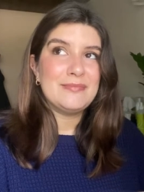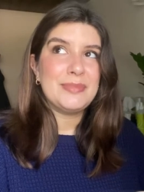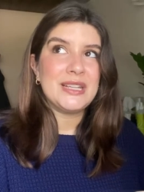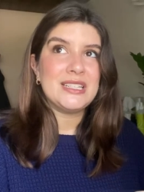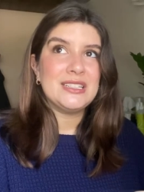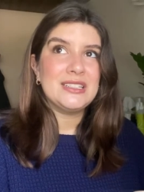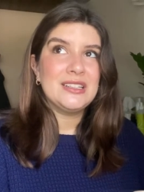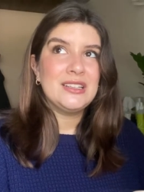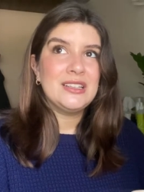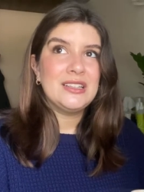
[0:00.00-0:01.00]
but
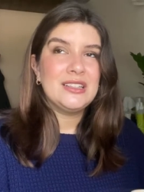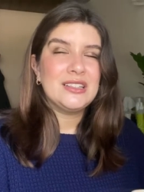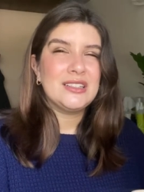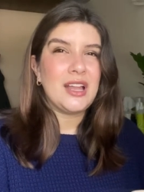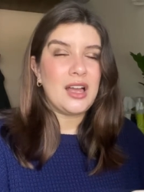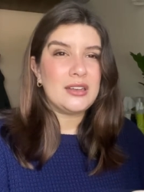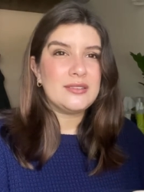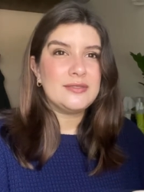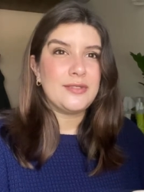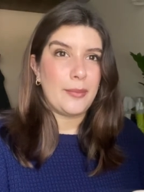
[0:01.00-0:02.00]
not
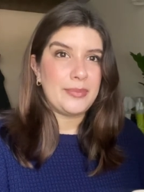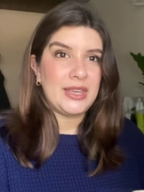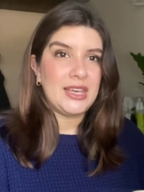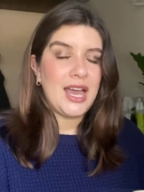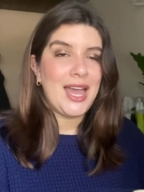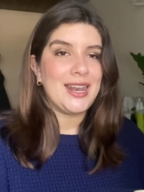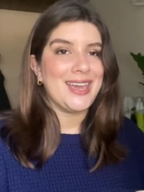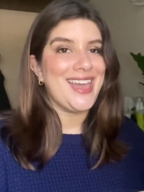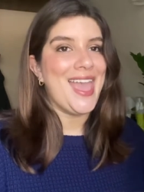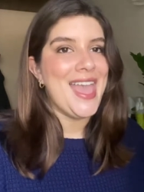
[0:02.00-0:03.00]
frumpy. And
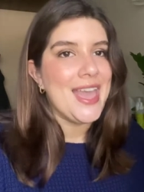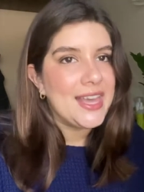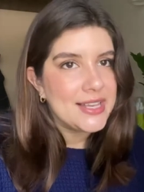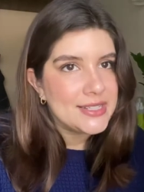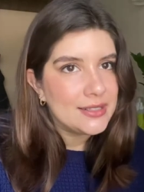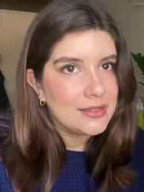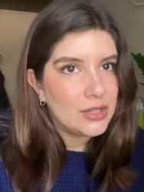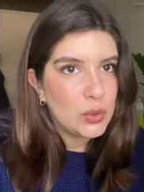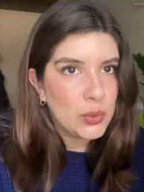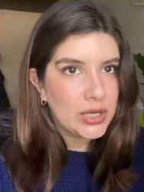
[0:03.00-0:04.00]
I hate
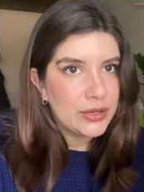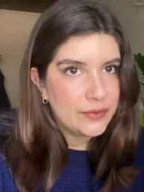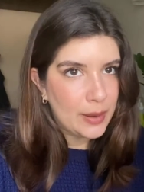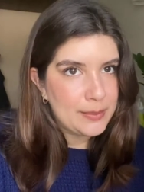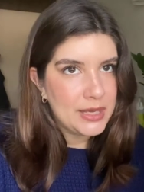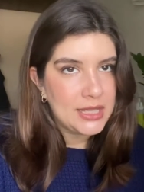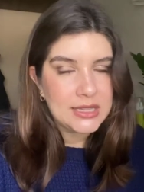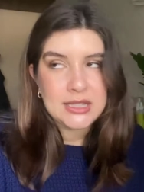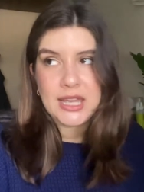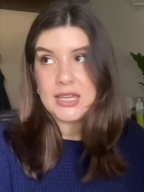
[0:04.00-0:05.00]
the word frumpy,
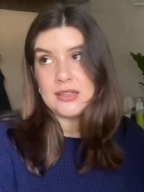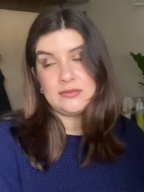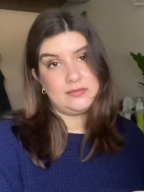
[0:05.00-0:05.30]
like